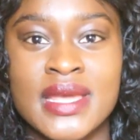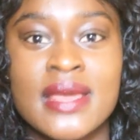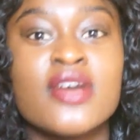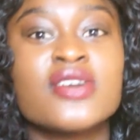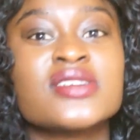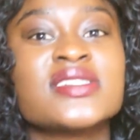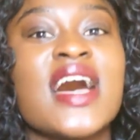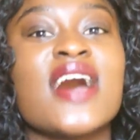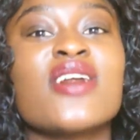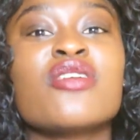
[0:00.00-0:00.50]

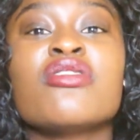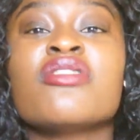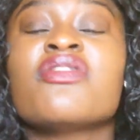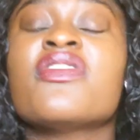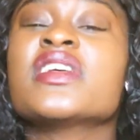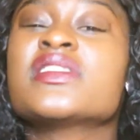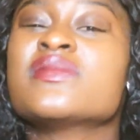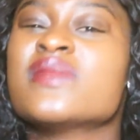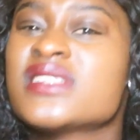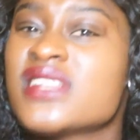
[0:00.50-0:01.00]
because I don't
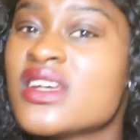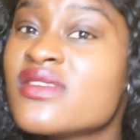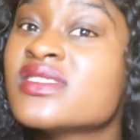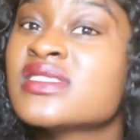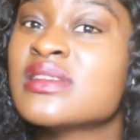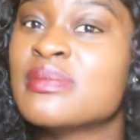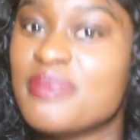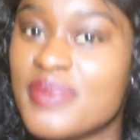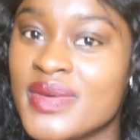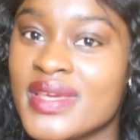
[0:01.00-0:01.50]
refer to myself as
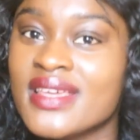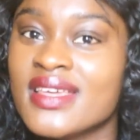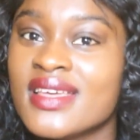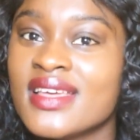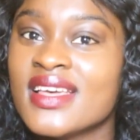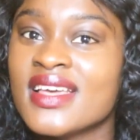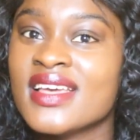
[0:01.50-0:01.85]
a B.